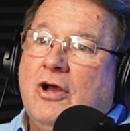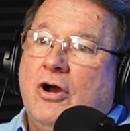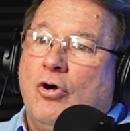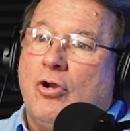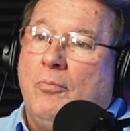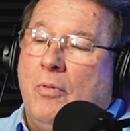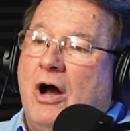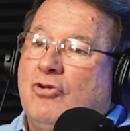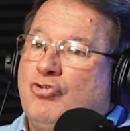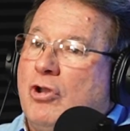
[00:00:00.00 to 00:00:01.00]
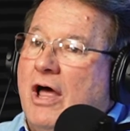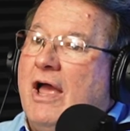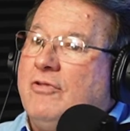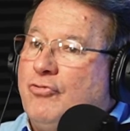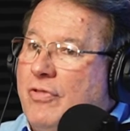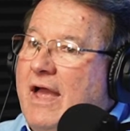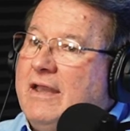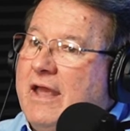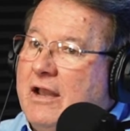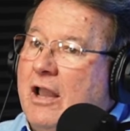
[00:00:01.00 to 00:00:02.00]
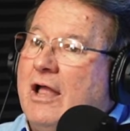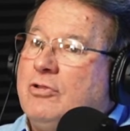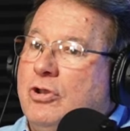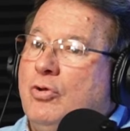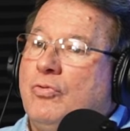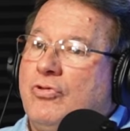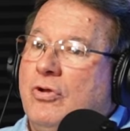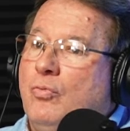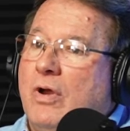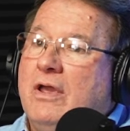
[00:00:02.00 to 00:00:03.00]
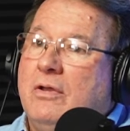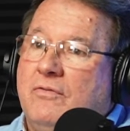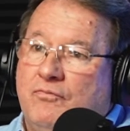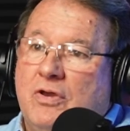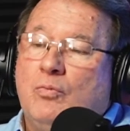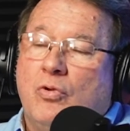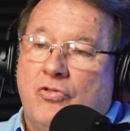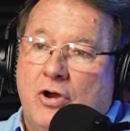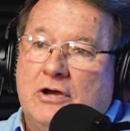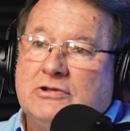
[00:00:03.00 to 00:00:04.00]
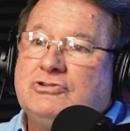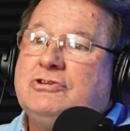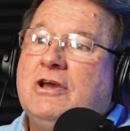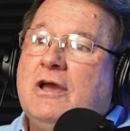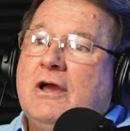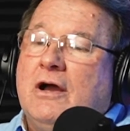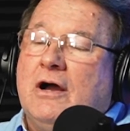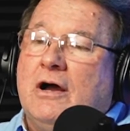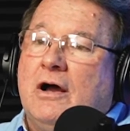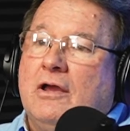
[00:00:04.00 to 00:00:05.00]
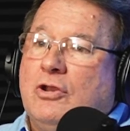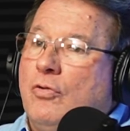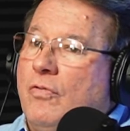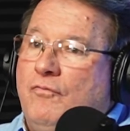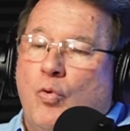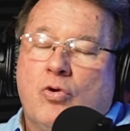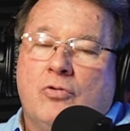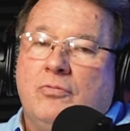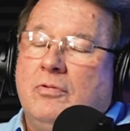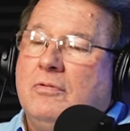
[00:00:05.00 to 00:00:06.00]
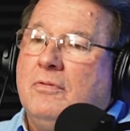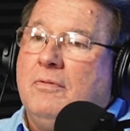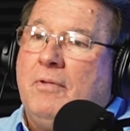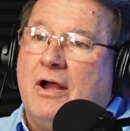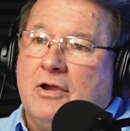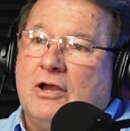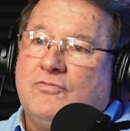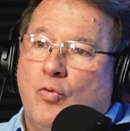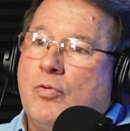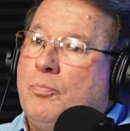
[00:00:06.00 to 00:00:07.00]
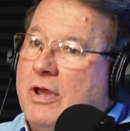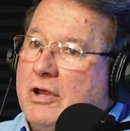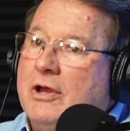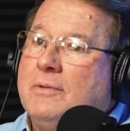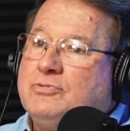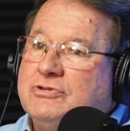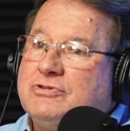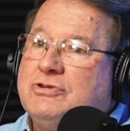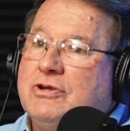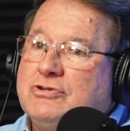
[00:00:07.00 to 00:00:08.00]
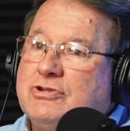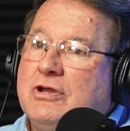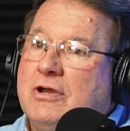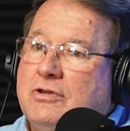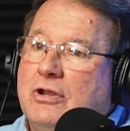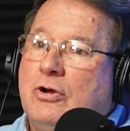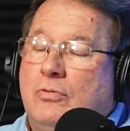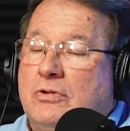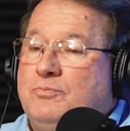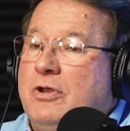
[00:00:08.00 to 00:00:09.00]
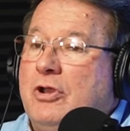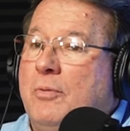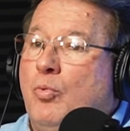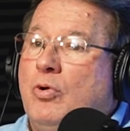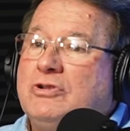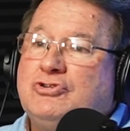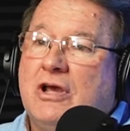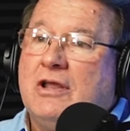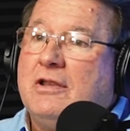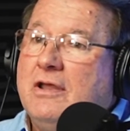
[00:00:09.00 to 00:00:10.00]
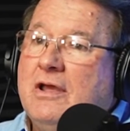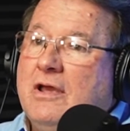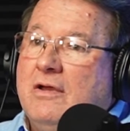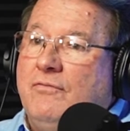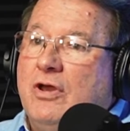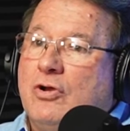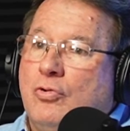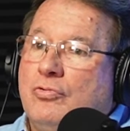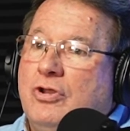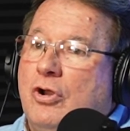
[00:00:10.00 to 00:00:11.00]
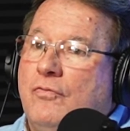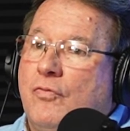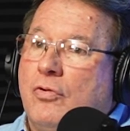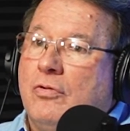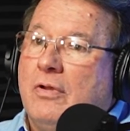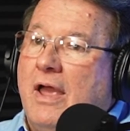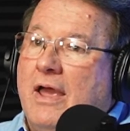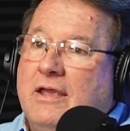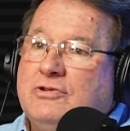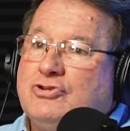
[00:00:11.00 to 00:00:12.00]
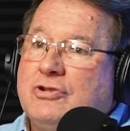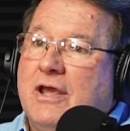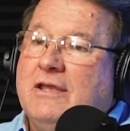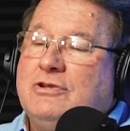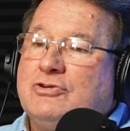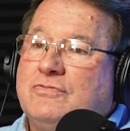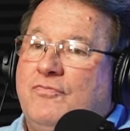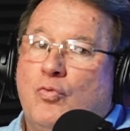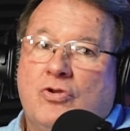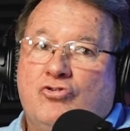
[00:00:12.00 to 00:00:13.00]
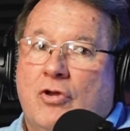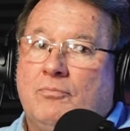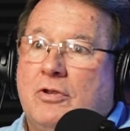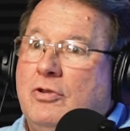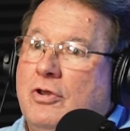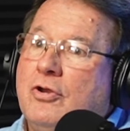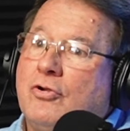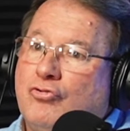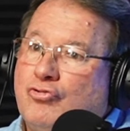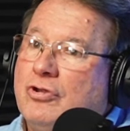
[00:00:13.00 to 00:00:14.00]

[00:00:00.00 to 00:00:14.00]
on our Mazda line. So that had a lot to do with the way it fit with us. The Ford, Ford pickups is just, has been number one selling vehicle, for ages and ages, 40-something years,